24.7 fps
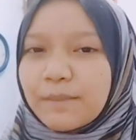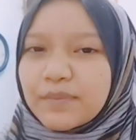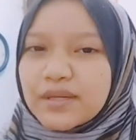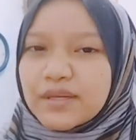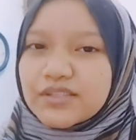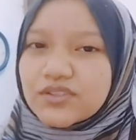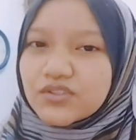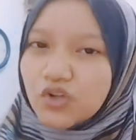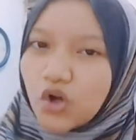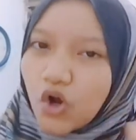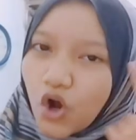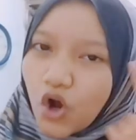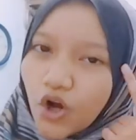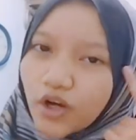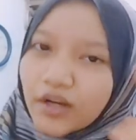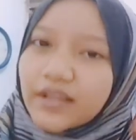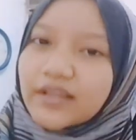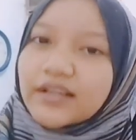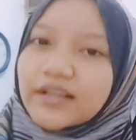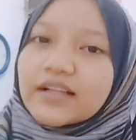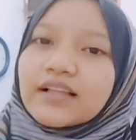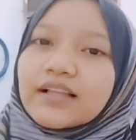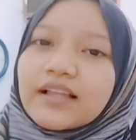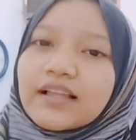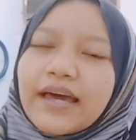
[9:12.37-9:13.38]

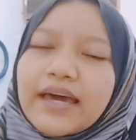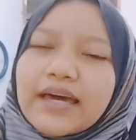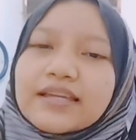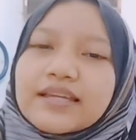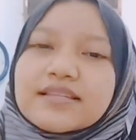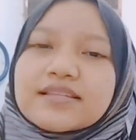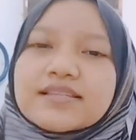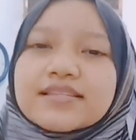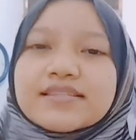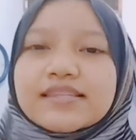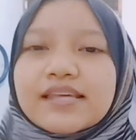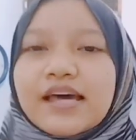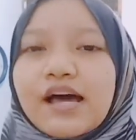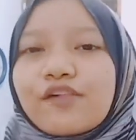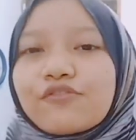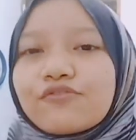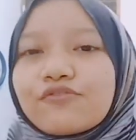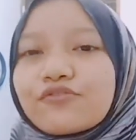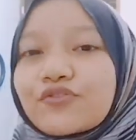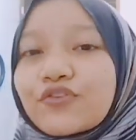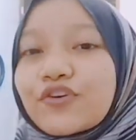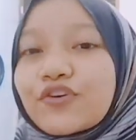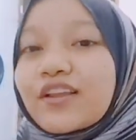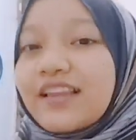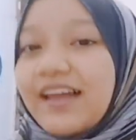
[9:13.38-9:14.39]
methodical and
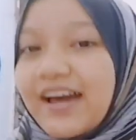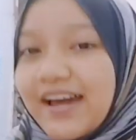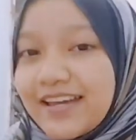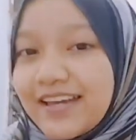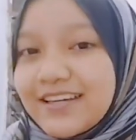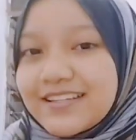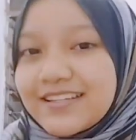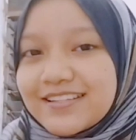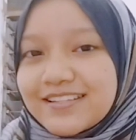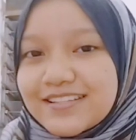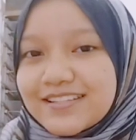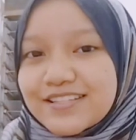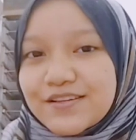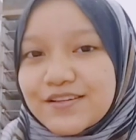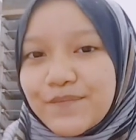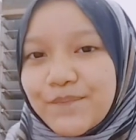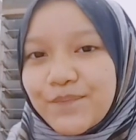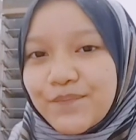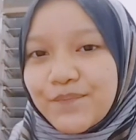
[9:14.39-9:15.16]
self-reliant.